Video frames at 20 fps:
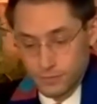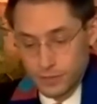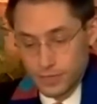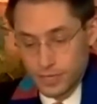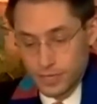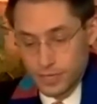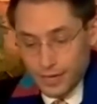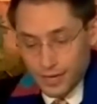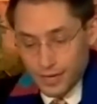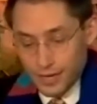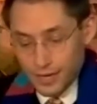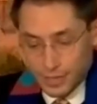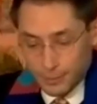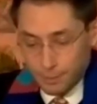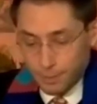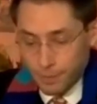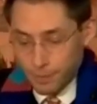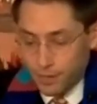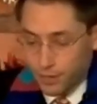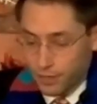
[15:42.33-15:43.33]
It's that
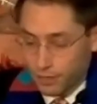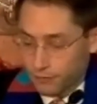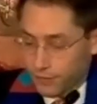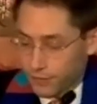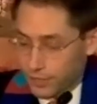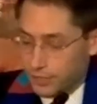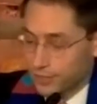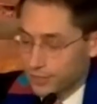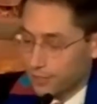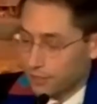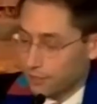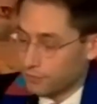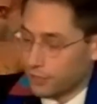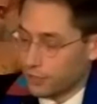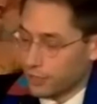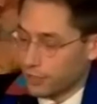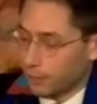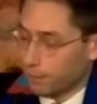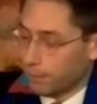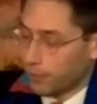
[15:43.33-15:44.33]
part of ourselves that
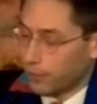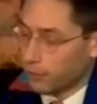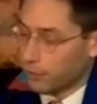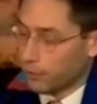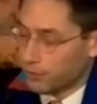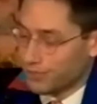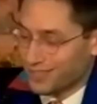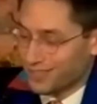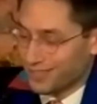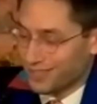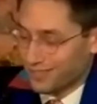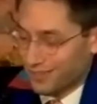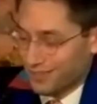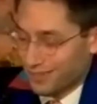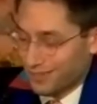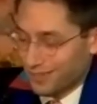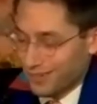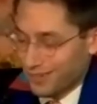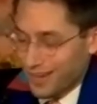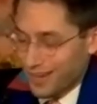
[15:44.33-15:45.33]

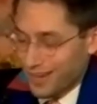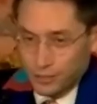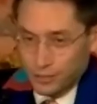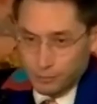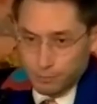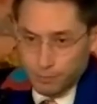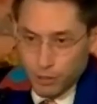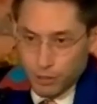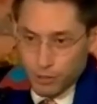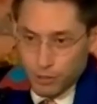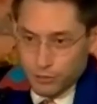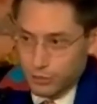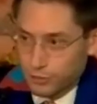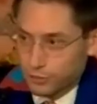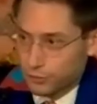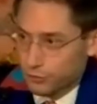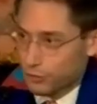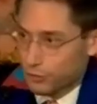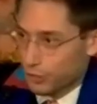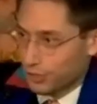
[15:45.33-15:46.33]
has opposed
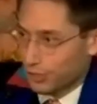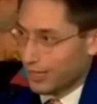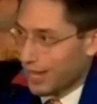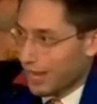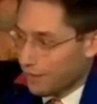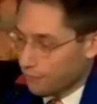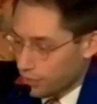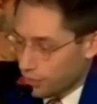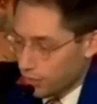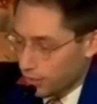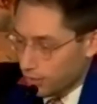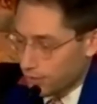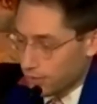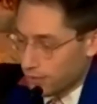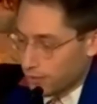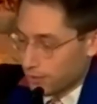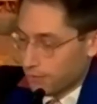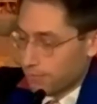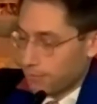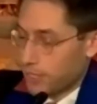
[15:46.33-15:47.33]
historically every
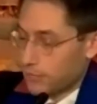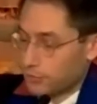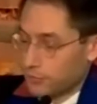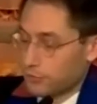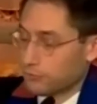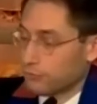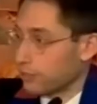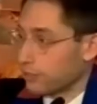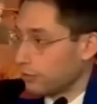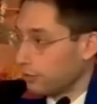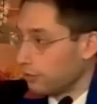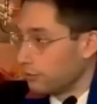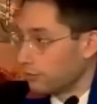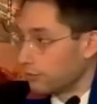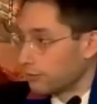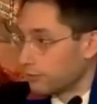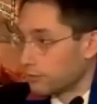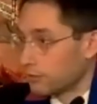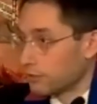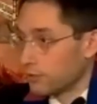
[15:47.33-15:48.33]
major struggle
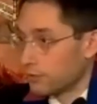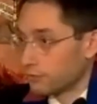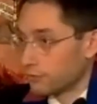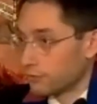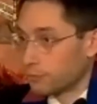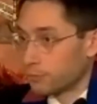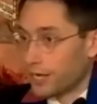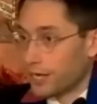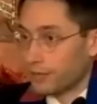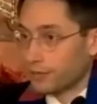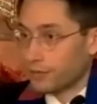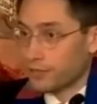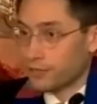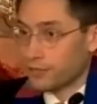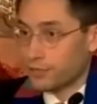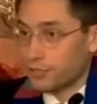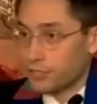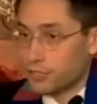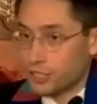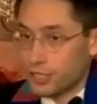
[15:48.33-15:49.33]
for progress
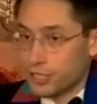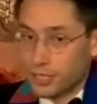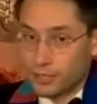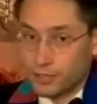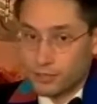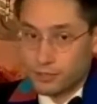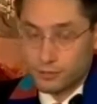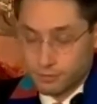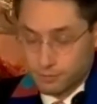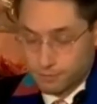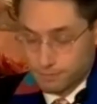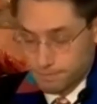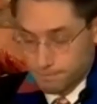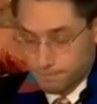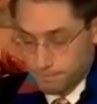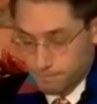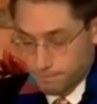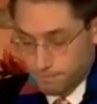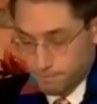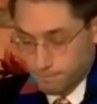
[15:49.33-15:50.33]
and change.
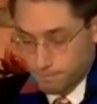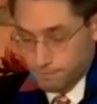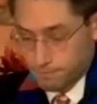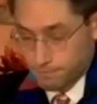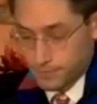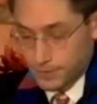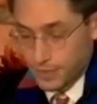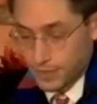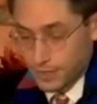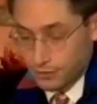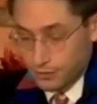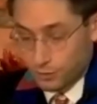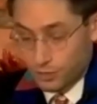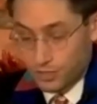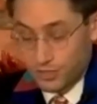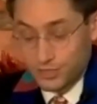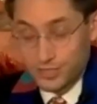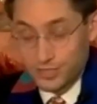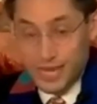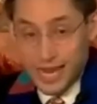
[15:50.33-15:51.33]
It's what
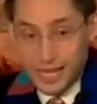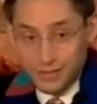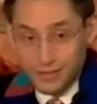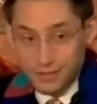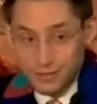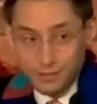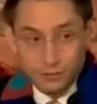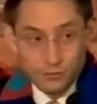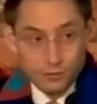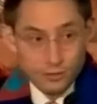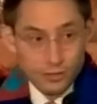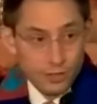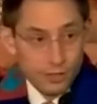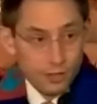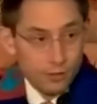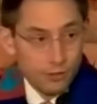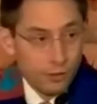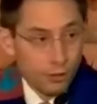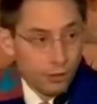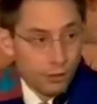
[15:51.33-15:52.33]
silences
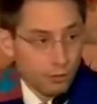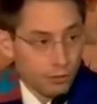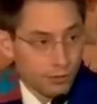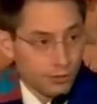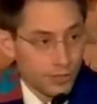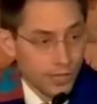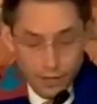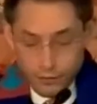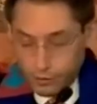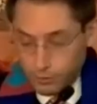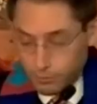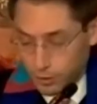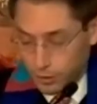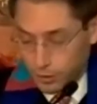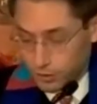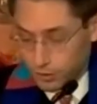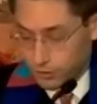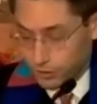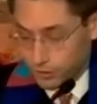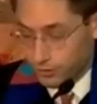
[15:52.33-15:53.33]
those on the
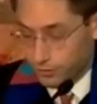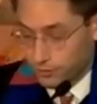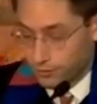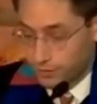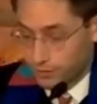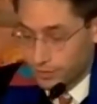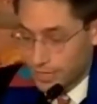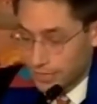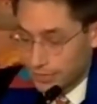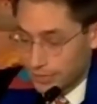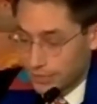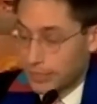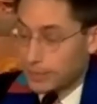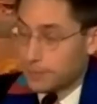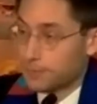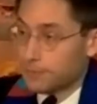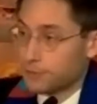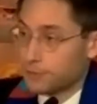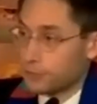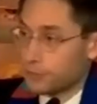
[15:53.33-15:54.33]
margins and keeps
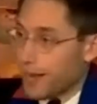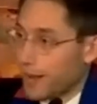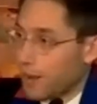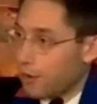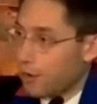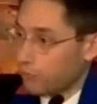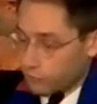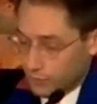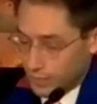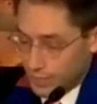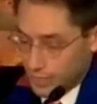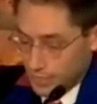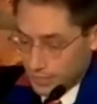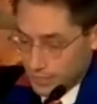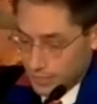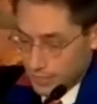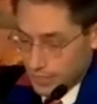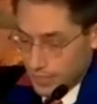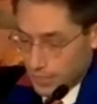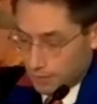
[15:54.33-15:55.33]
the powerful on
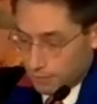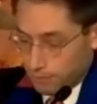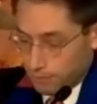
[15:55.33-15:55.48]
top.